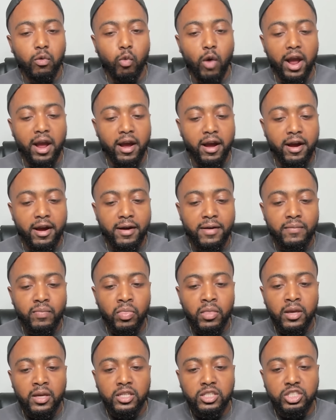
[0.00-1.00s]
Where
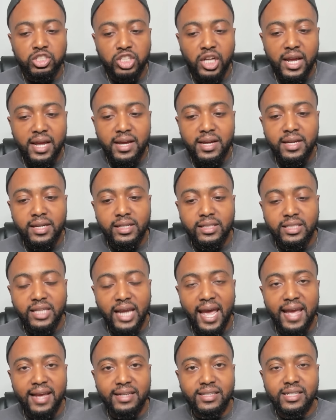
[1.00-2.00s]
she
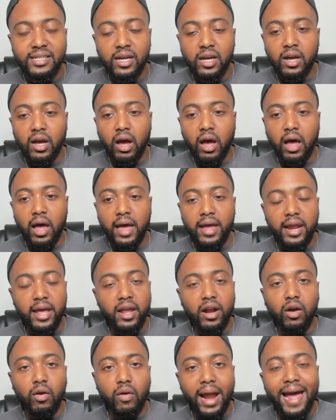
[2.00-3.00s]
takes an
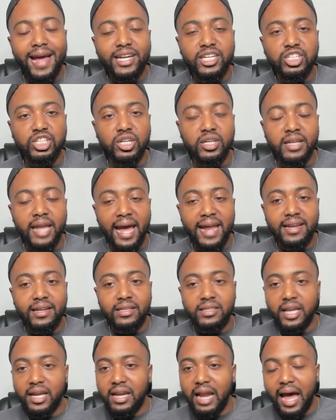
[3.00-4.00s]
interaction
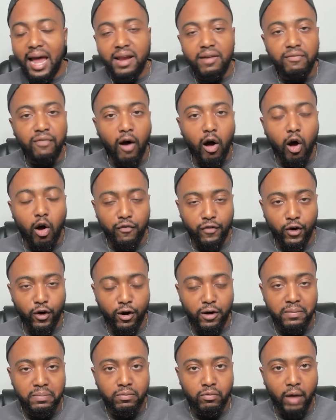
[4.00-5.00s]
that did not involve
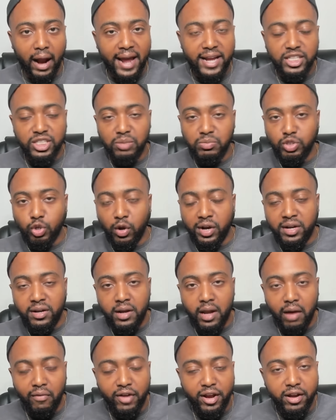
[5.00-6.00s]
her, right? Jim Jordan
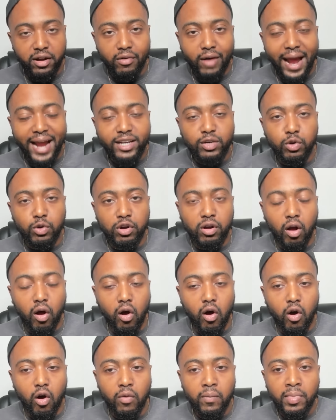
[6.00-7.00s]
never interacted with her at
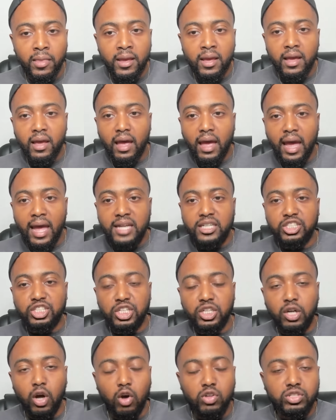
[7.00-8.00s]
all, and
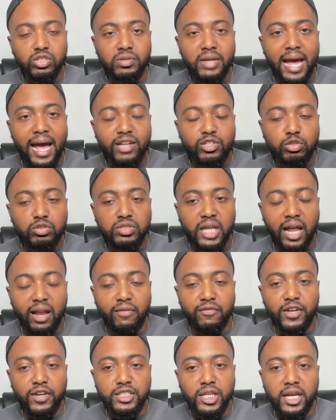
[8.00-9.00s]
she goes on national
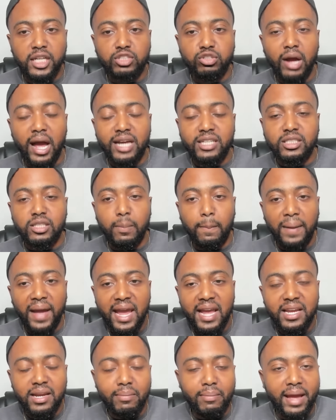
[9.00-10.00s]
television and tries to
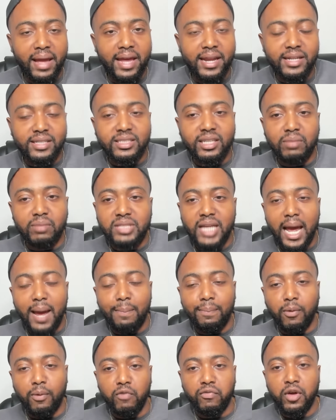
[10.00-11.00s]
paint the man as some
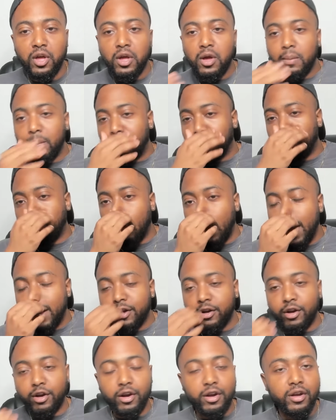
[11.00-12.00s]
type of
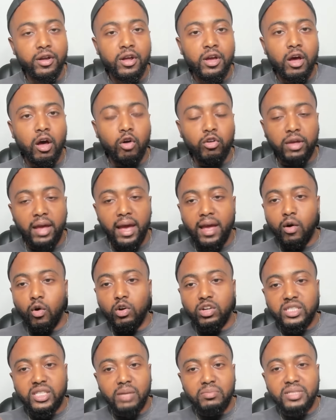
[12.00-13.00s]
predator, okay,
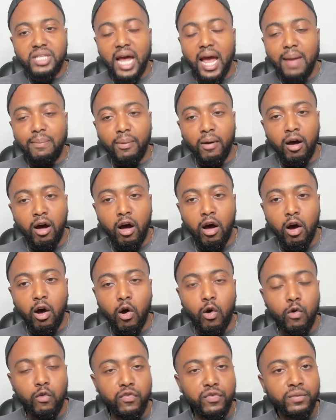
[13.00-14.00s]
or some type
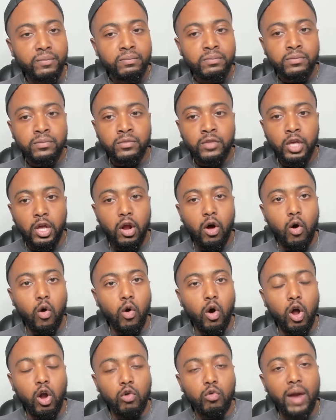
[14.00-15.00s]
of, you
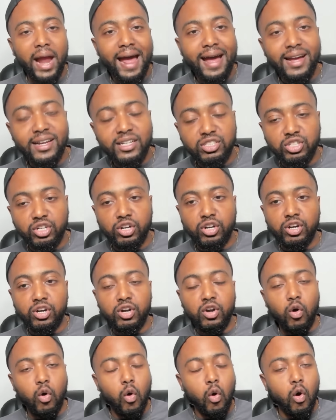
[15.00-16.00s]
know,
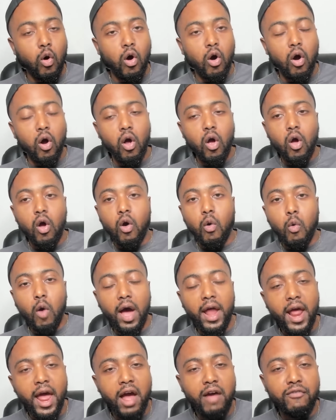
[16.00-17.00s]
harasser or
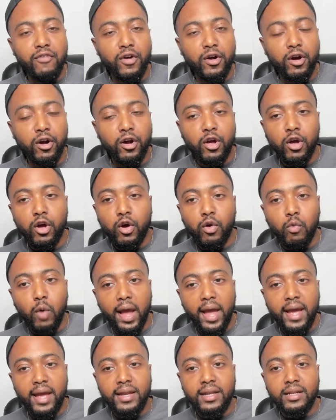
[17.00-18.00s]
whatever,
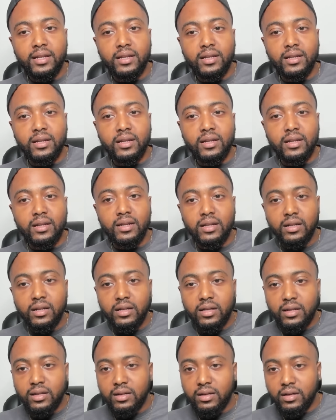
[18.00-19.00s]
when
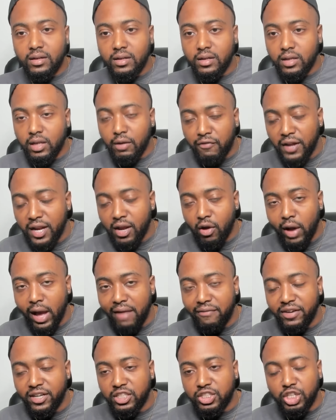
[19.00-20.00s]
the video
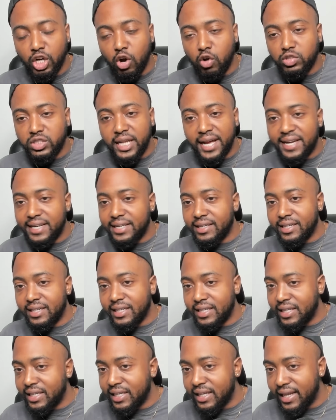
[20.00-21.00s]
evidence shows that
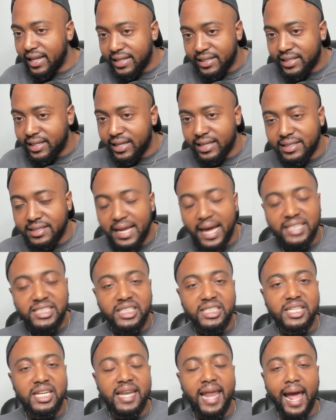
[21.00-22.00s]
that
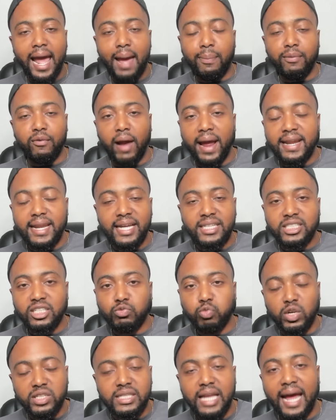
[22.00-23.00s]
just didn't happen, right? That
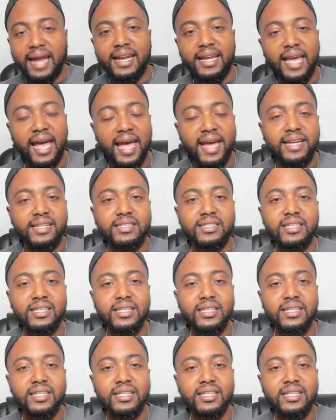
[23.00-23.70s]
just was not the case.